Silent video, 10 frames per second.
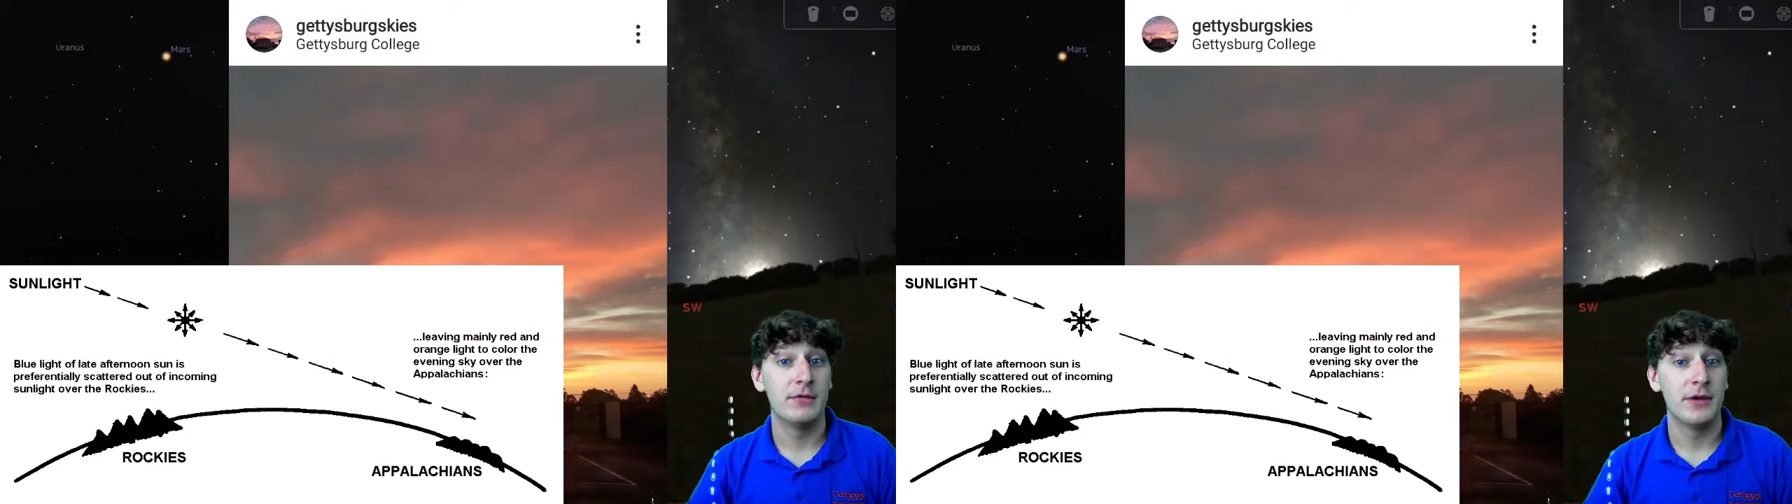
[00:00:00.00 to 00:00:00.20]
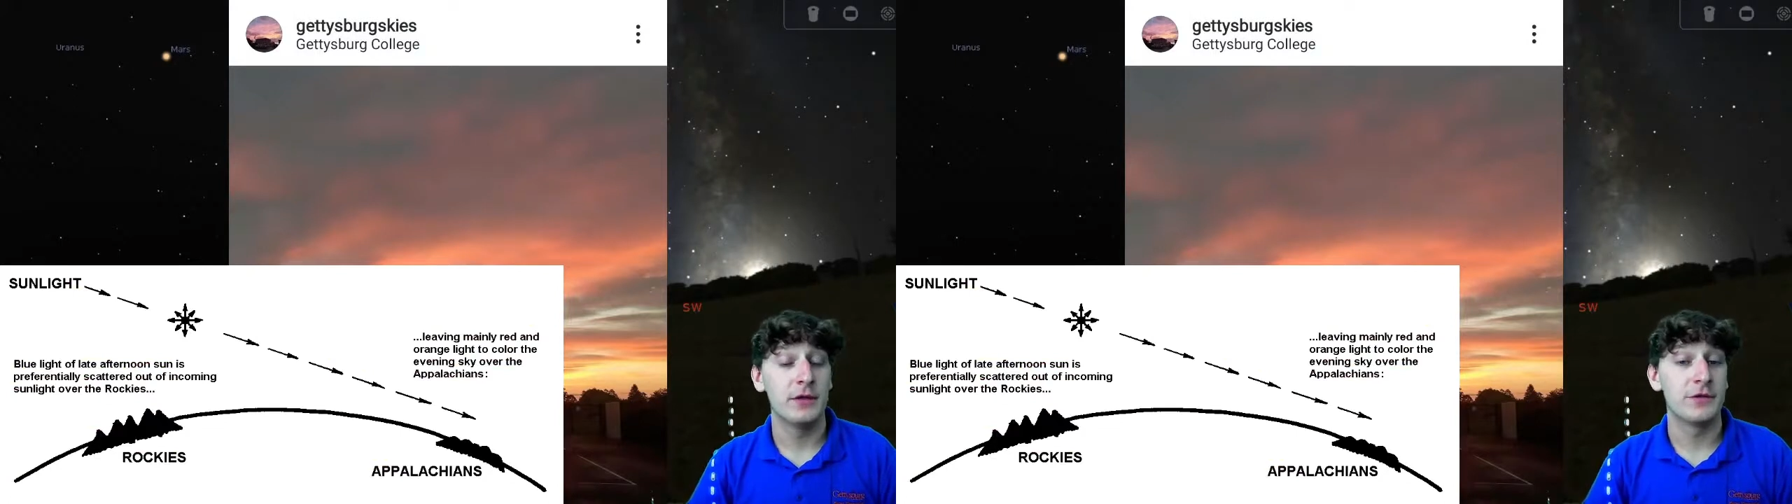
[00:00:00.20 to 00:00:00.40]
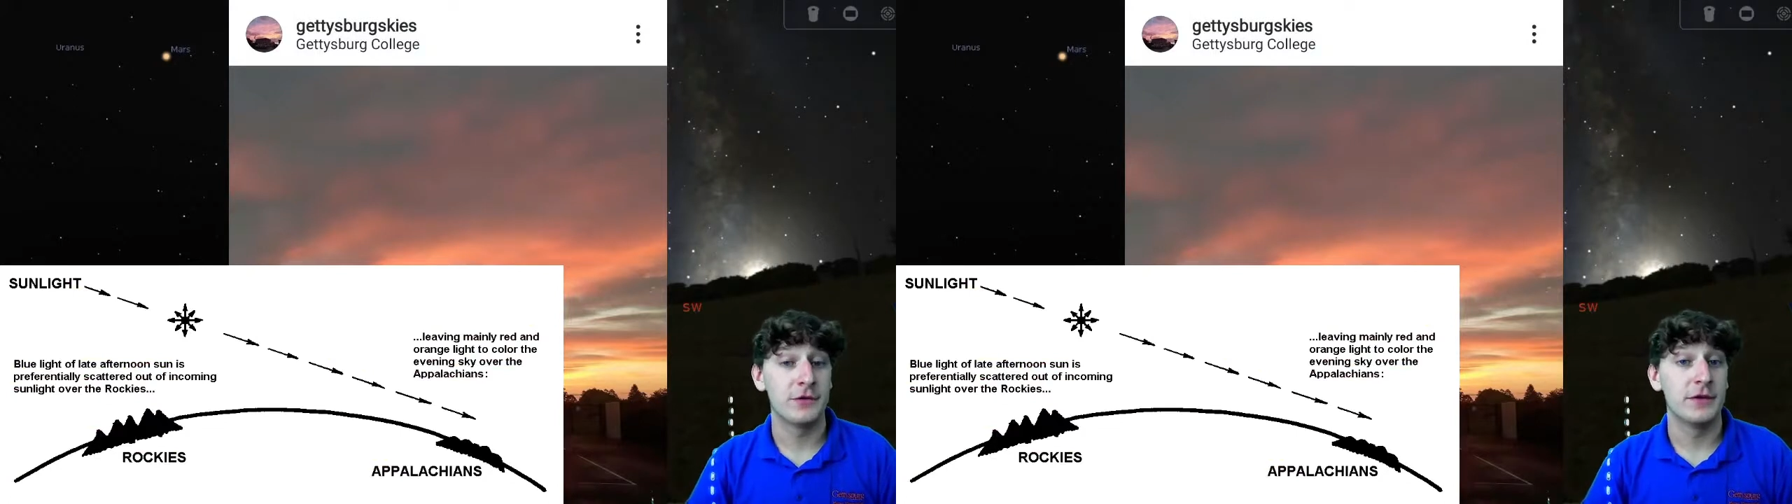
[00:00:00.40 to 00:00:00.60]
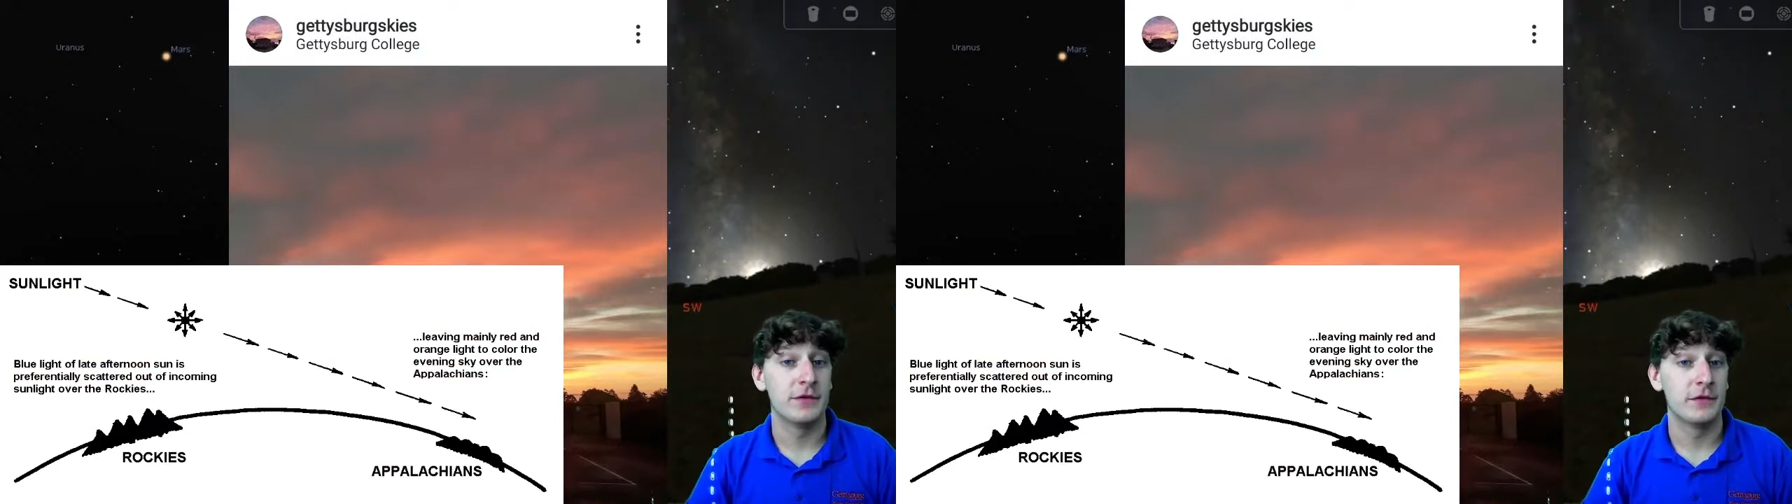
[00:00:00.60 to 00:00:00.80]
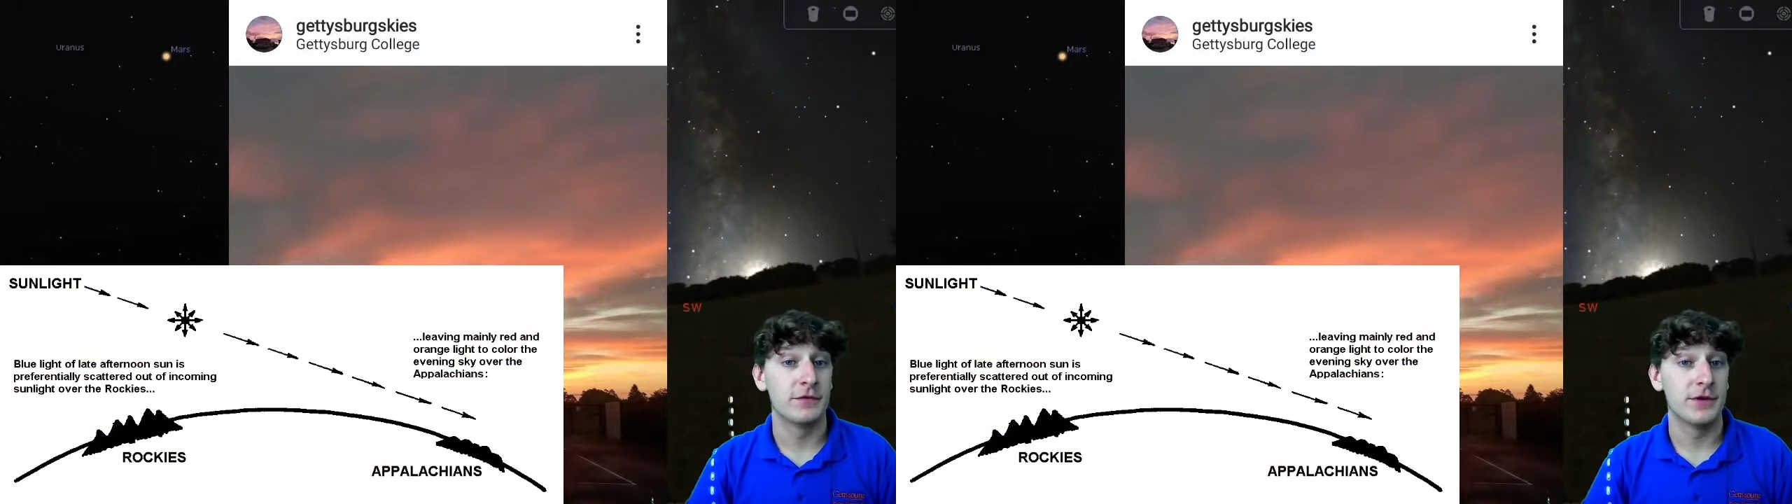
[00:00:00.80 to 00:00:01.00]
illustrates
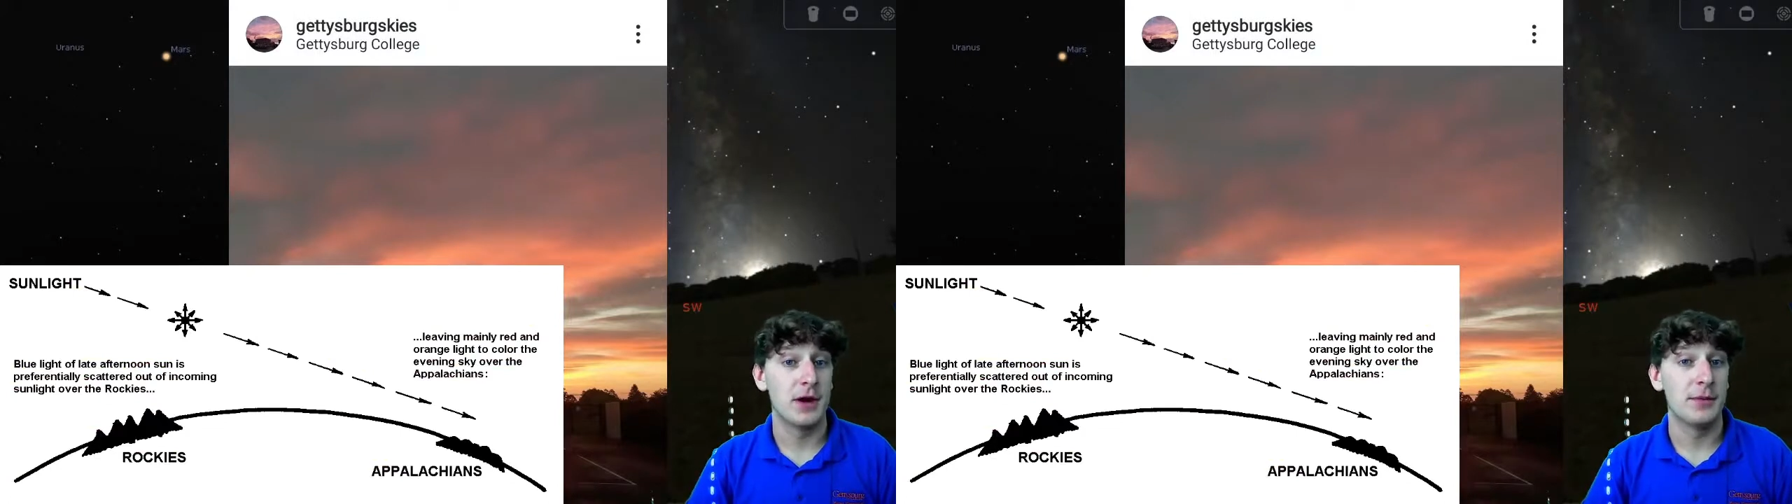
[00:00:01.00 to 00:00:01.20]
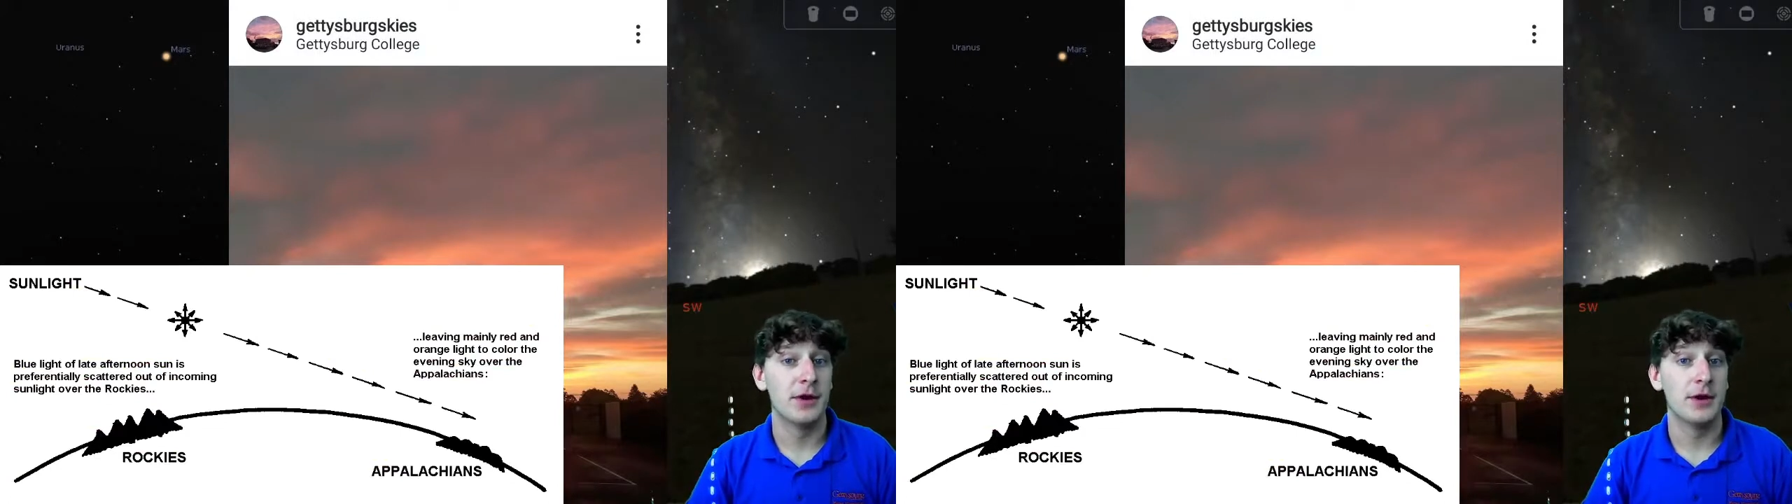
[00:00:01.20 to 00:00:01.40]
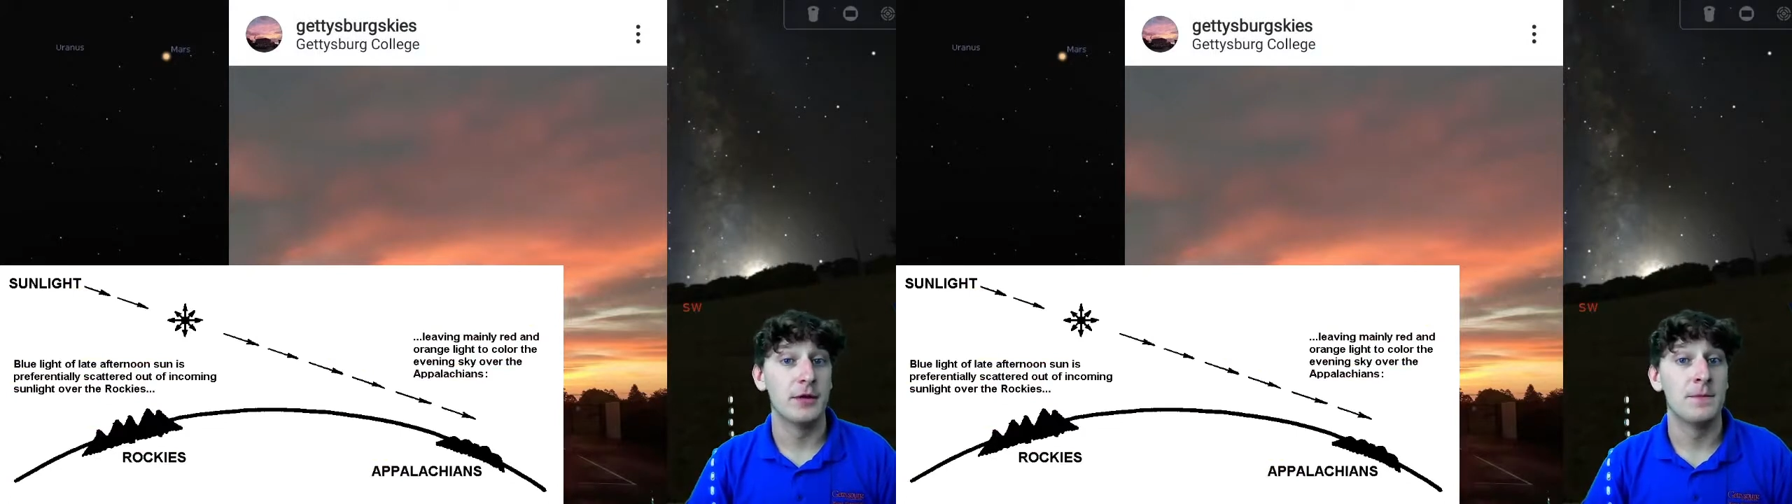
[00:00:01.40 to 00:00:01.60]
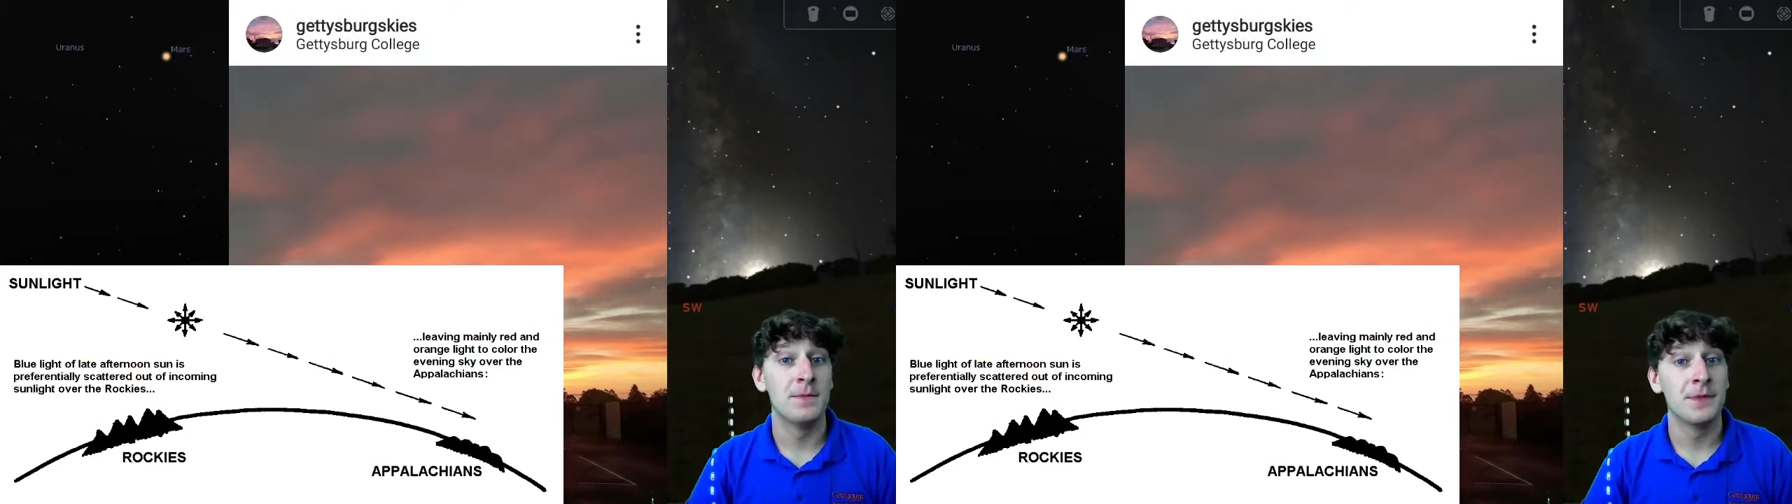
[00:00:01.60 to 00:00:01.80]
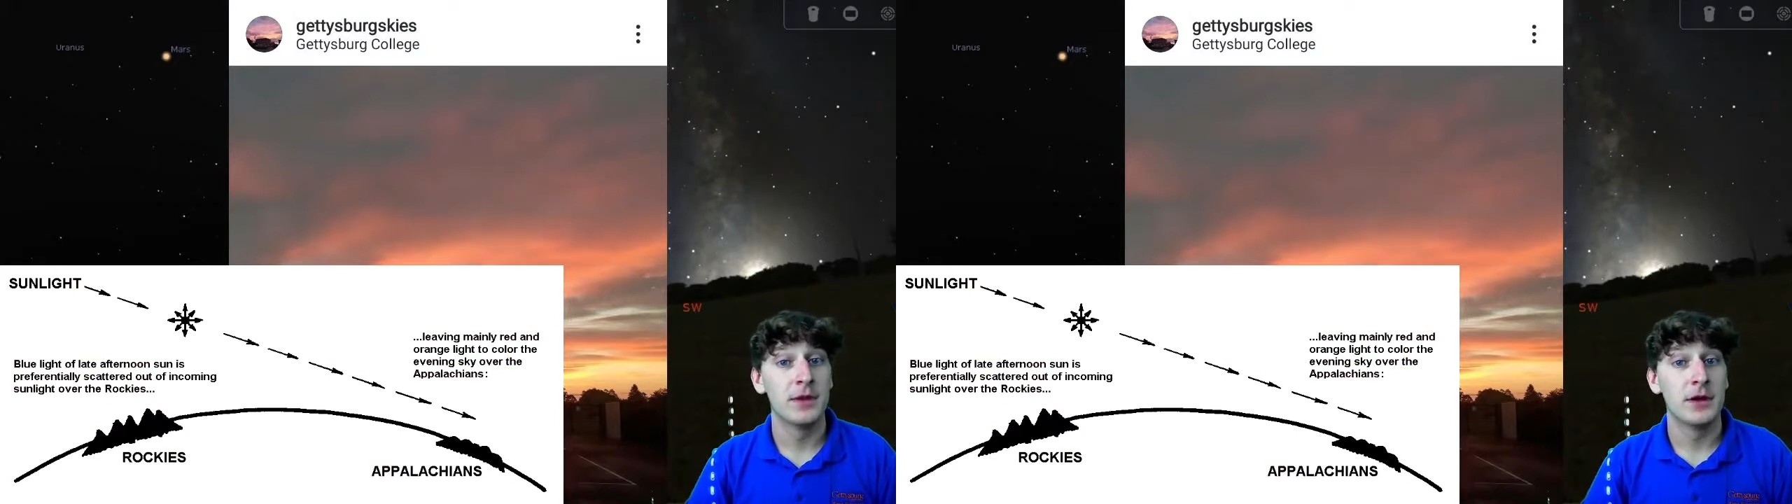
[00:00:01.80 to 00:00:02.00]
this
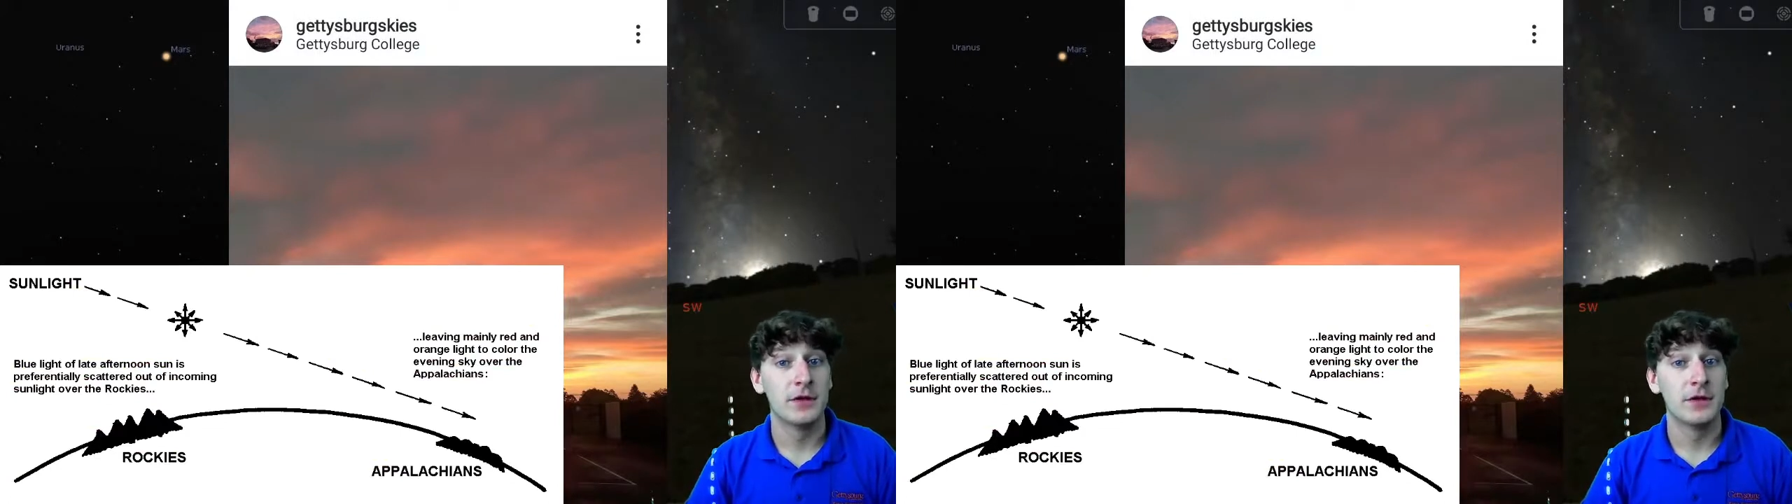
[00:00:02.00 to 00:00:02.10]
phenomenon.